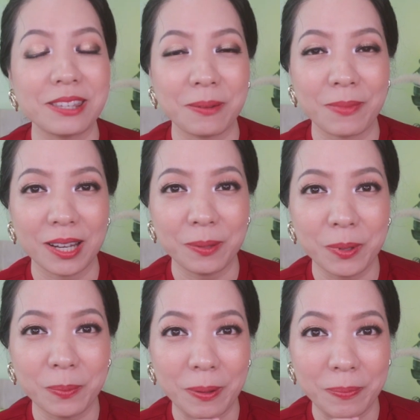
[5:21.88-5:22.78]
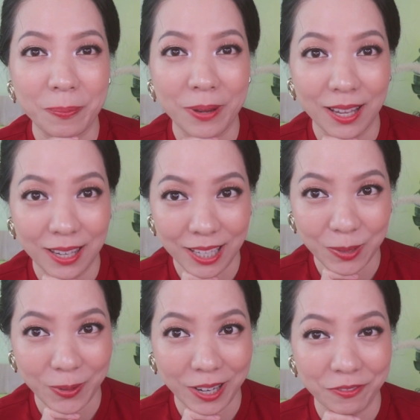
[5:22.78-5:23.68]
as the Malibu Barbie
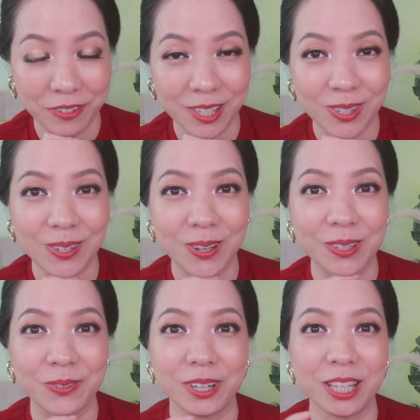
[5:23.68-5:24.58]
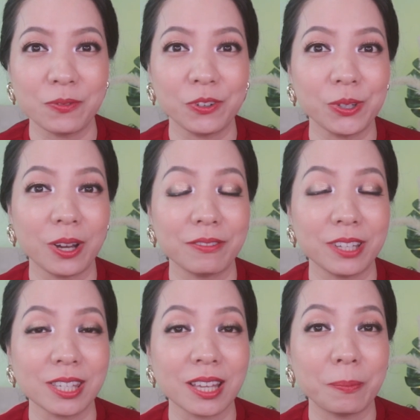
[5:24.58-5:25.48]
palette, when I first saw the release photo of
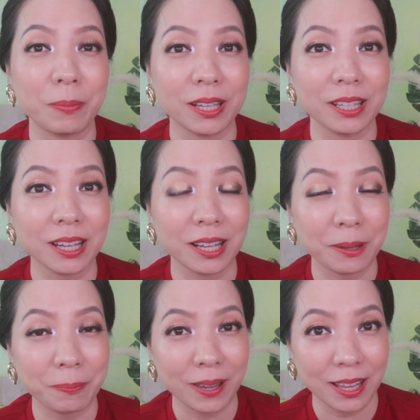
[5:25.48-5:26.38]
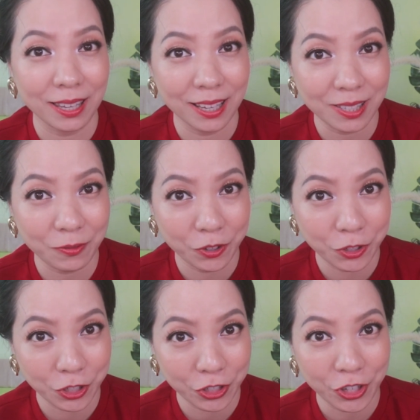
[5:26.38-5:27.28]
this Cabana Club palette
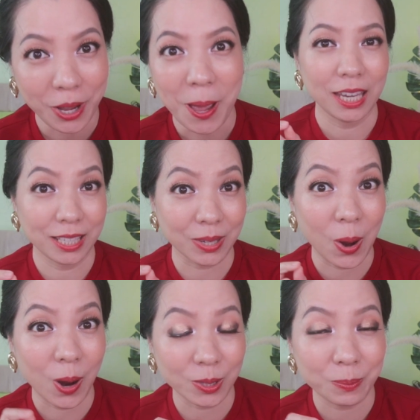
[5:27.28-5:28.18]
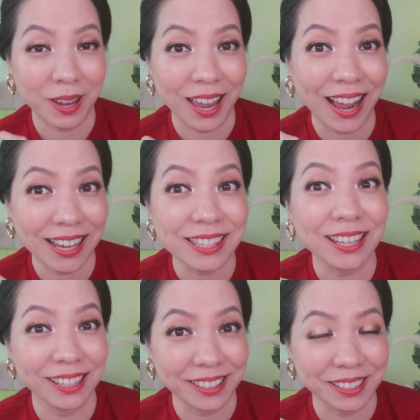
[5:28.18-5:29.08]
photo, it caught my eyes
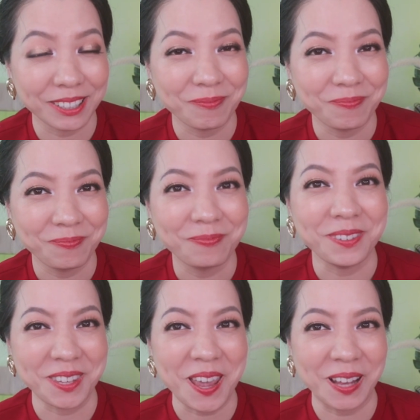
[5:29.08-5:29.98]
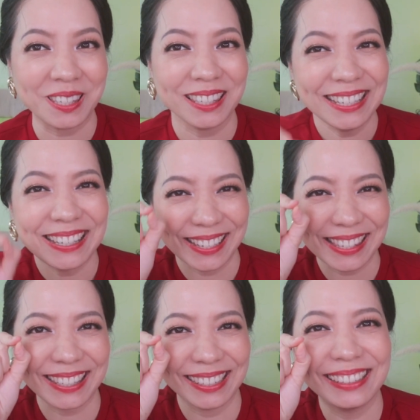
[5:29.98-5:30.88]
a little. Yes,
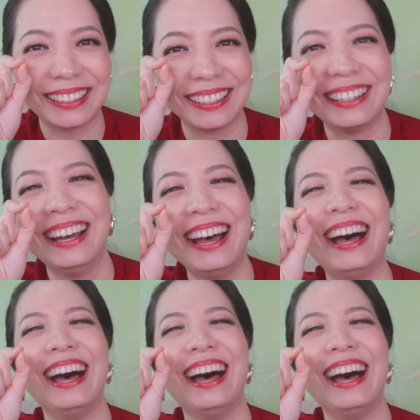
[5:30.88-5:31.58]
just a little.